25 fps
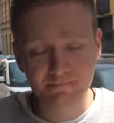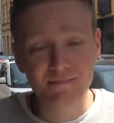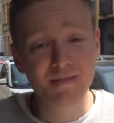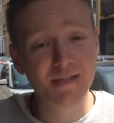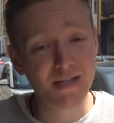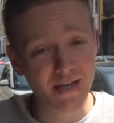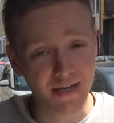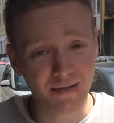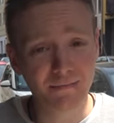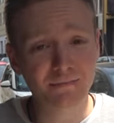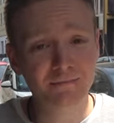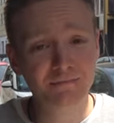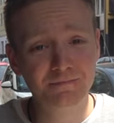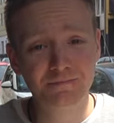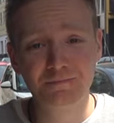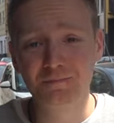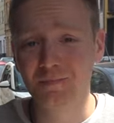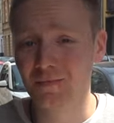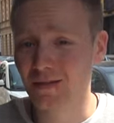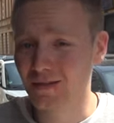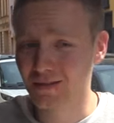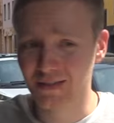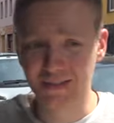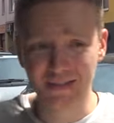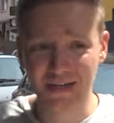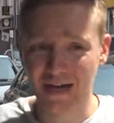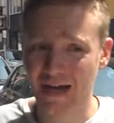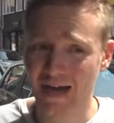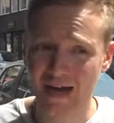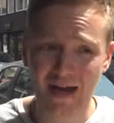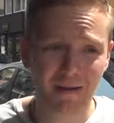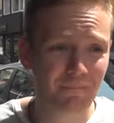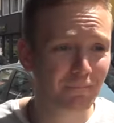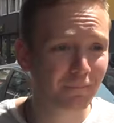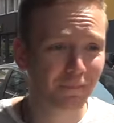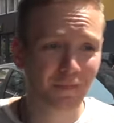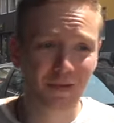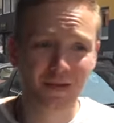Ten. I, I,
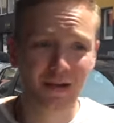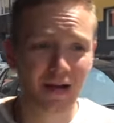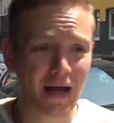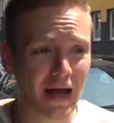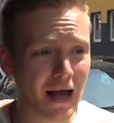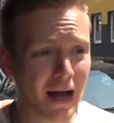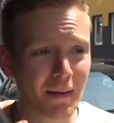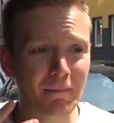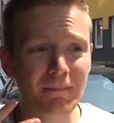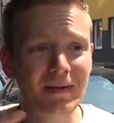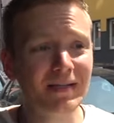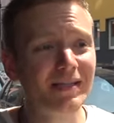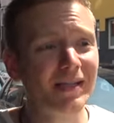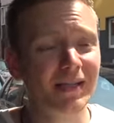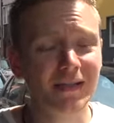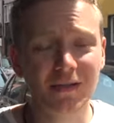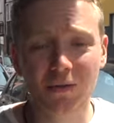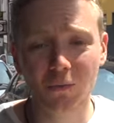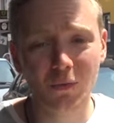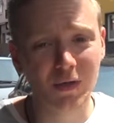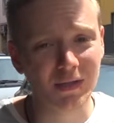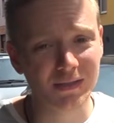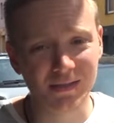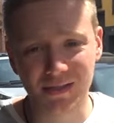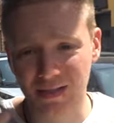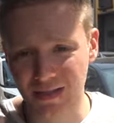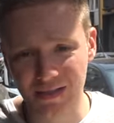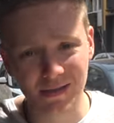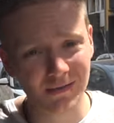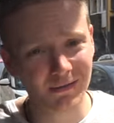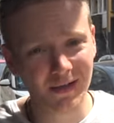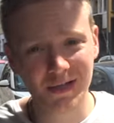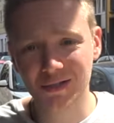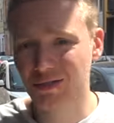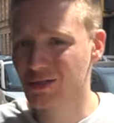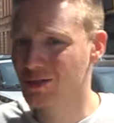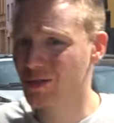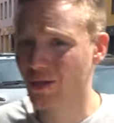I'm missing the words. Let,
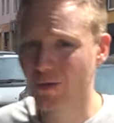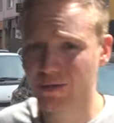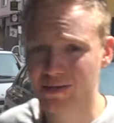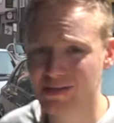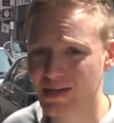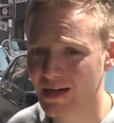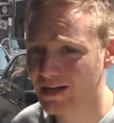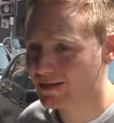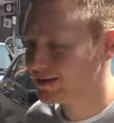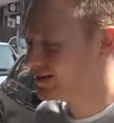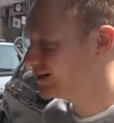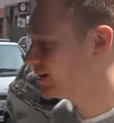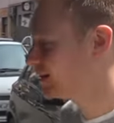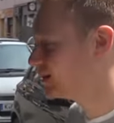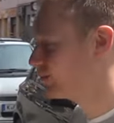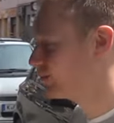let's just go inside.